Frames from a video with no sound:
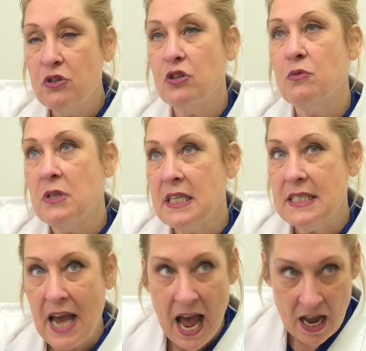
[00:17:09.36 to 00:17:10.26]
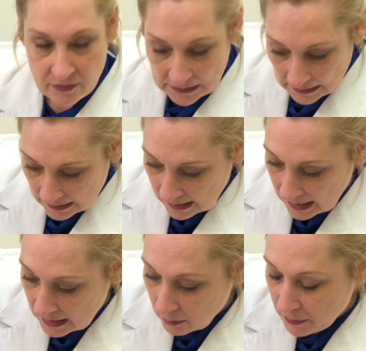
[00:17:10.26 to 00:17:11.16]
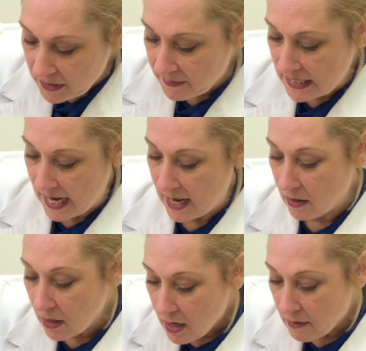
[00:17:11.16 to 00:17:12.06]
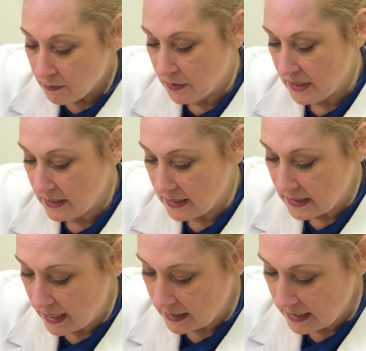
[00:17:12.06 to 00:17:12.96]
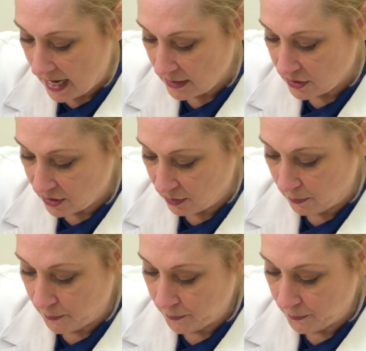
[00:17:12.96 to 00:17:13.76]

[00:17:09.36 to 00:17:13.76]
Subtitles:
do need to have a little bit of a nail for this to stay attached to.